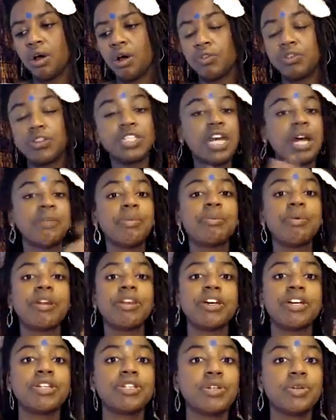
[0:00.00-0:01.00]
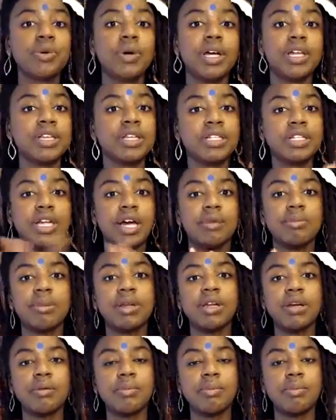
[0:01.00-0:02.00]
The type of breath I do in this 9
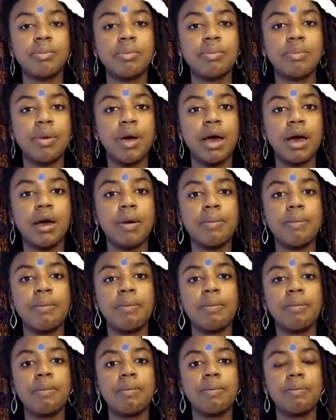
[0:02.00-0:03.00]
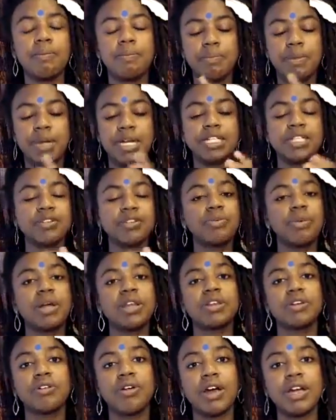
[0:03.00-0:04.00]
minutes of
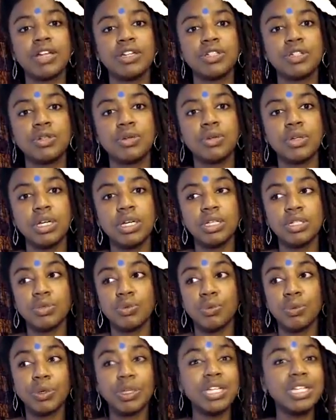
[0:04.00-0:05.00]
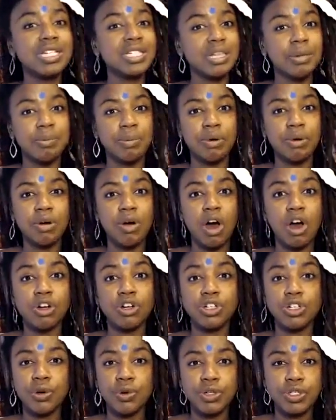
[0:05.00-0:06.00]
breath and gratitude is really simple. I'll
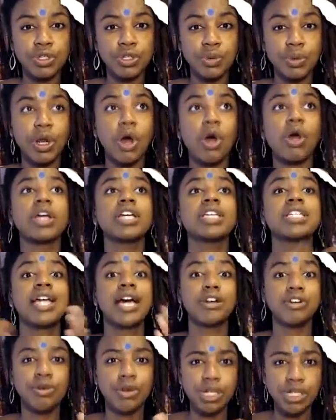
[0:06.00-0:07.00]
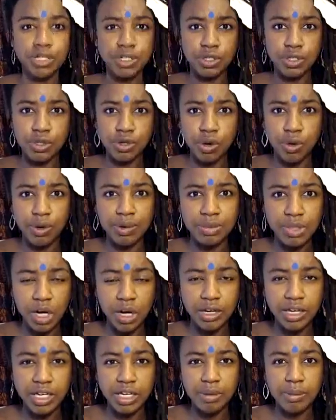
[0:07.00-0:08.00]
show it to you and I'll exaggerate it so you know what I'm
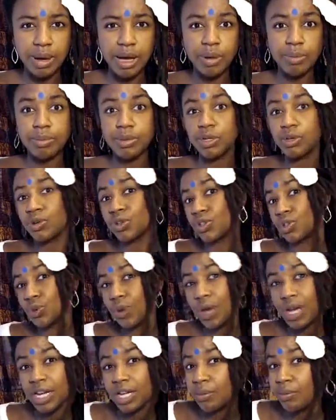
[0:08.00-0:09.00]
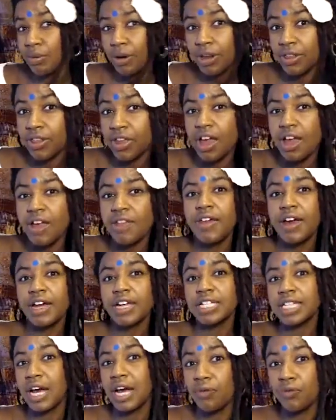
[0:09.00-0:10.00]
talking about. But you can do any breath that
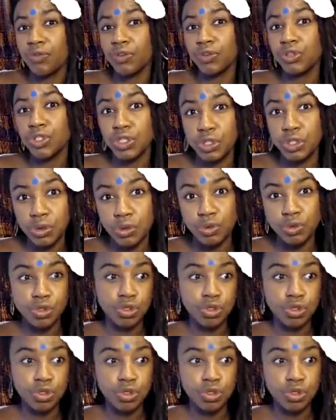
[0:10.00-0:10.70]
is helpful to you.